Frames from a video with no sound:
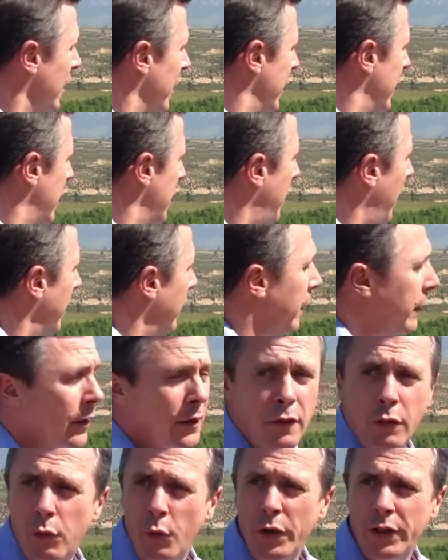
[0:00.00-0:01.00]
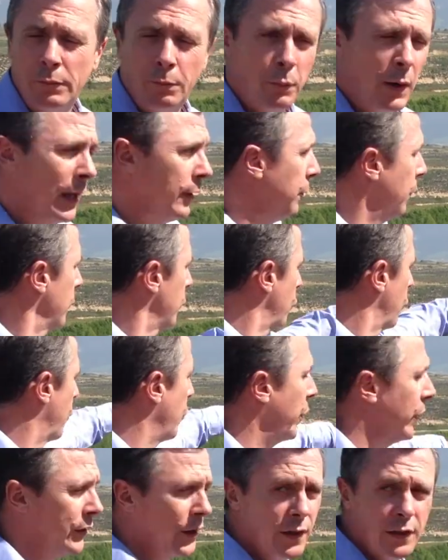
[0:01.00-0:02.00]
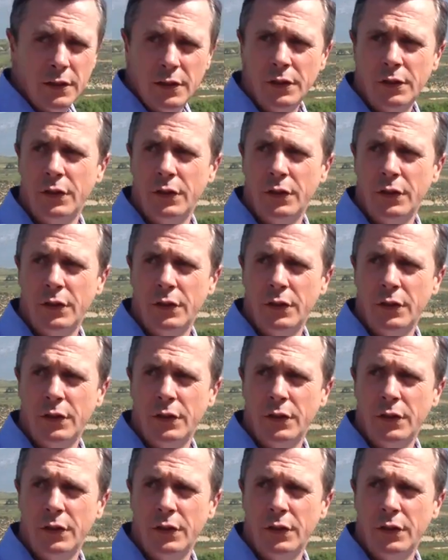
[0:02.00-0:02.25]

It's divided in 3 platforms, 3 terraces.